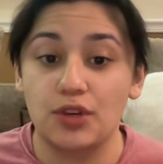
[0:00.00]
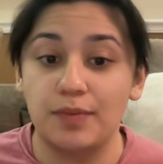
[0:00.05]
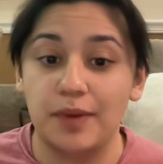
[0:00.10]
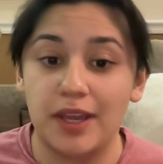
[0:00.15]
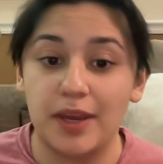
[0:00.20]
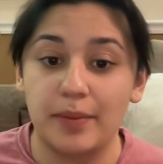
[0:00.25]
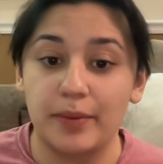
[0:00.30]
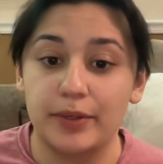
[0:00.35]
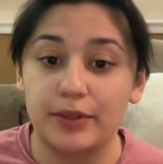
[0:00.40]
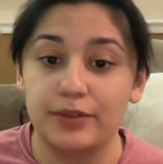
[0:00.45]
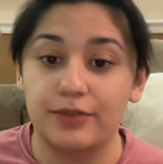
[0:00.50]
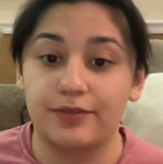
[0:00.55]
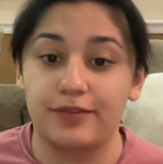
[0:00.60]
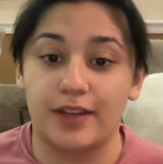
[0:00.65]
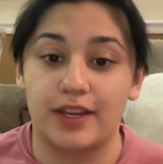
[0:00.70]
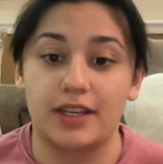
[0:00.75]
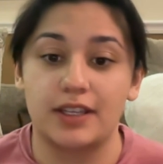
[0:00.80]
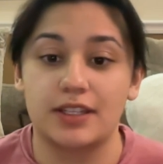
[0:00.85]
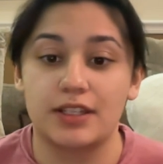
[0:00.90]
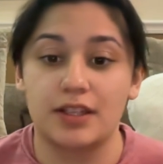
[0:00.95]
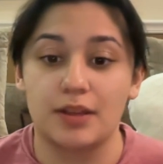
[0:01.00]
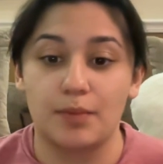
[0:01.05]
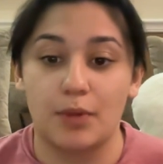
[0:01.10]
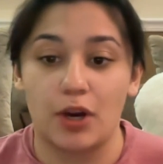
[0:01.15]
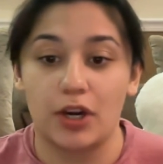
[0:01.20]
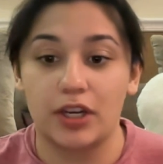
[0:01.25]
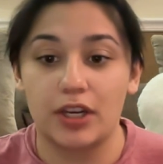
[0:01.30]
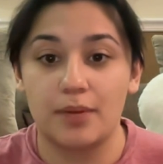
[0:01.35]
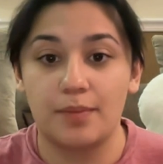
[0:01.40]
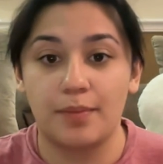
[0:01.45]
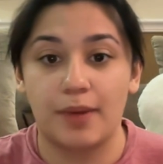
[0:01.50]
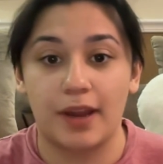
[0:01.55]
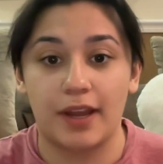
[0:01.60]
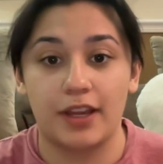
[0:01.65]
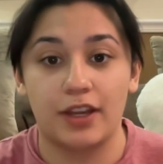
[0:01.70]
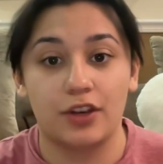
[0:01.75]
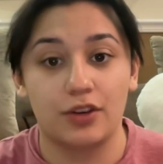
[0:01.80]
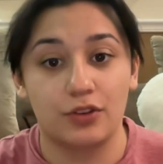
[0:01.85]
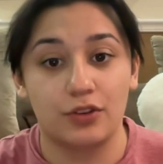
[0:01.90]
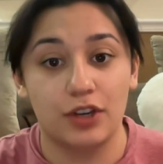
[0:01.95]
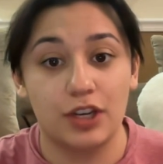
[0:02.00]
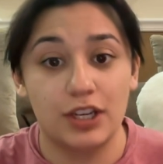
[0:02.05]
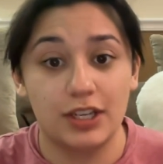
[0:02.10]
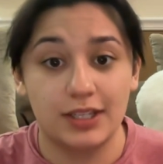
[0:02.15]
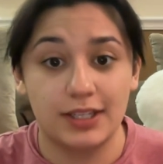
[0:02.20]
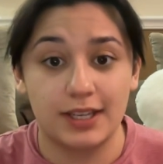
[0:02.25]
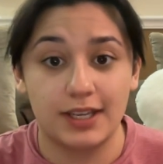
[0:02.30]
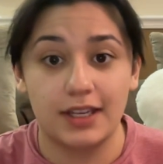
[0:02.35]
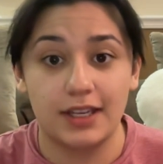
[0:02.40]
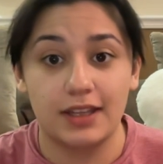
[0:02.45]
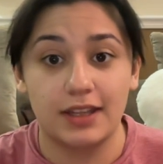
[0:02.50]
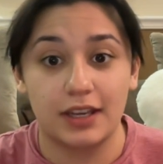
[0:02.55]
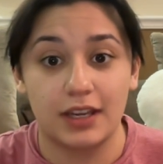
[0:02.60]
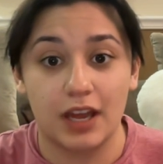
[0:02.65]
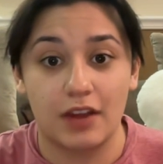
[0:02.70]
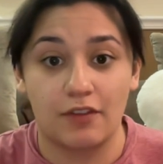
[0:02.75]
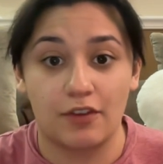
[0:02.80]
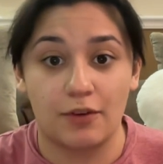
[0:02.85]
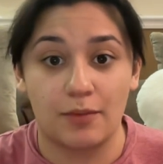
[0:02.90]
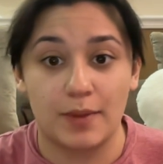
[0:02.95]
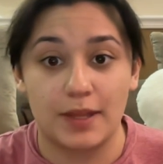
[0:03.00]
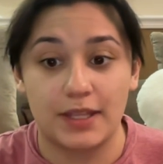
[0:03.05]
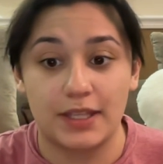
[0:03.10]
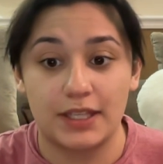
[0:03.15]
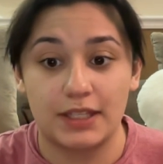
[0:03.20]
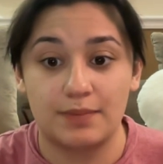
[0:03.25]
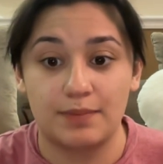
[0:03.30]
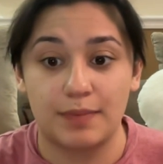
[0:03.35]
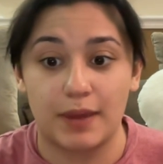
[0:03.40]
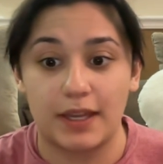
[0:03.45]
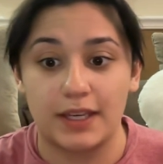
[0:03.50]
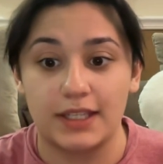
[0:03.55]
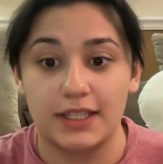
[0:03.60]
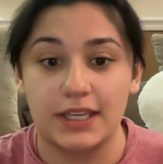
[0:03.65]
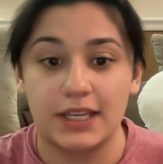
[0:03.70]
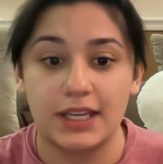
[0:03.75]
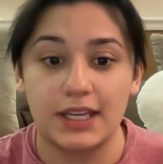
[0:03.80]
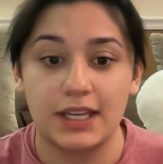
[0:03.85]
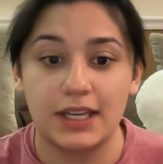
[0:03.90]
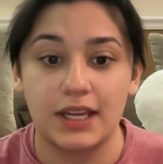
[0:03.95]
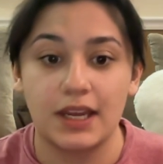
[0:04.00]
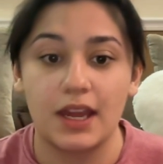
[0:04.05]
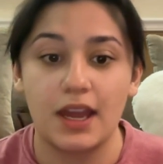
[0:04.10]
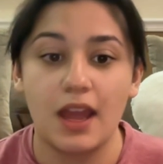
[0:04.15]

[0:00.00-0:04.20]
be able to fix the market by increasing the government spending,